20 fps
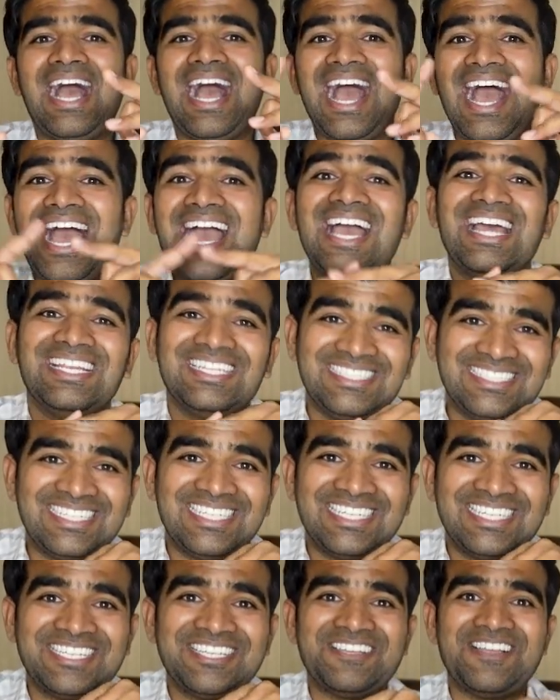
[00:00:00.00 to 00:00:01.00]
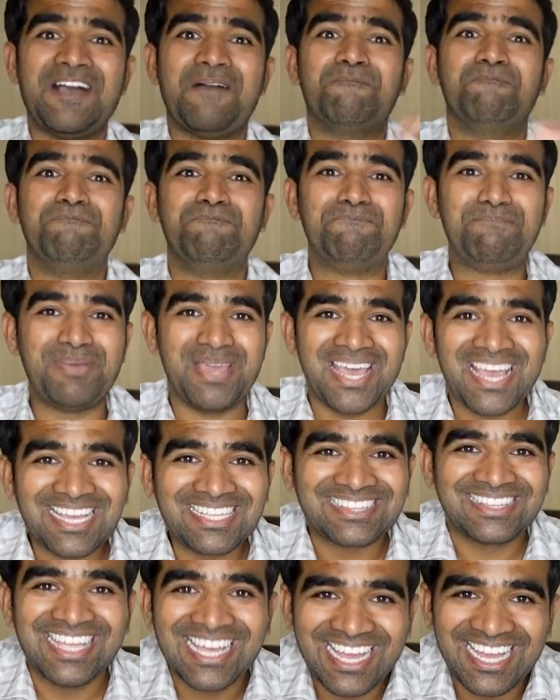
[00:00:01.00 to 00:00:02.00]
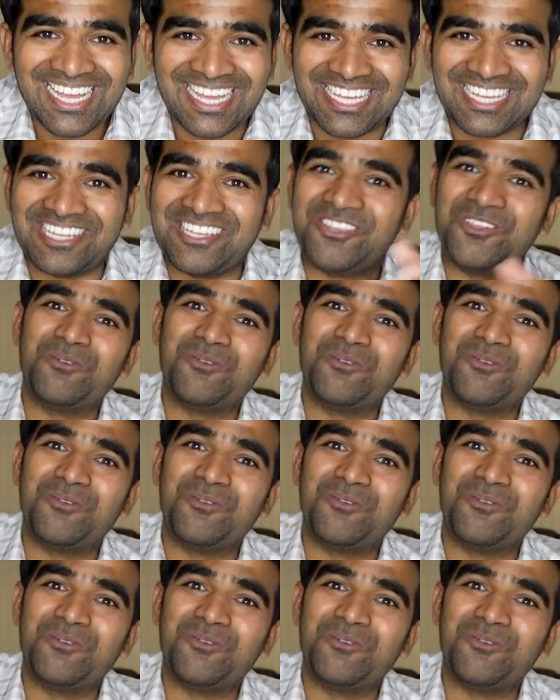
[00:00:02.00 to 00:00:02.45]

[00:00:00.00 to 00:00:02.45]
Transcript: And a big thing,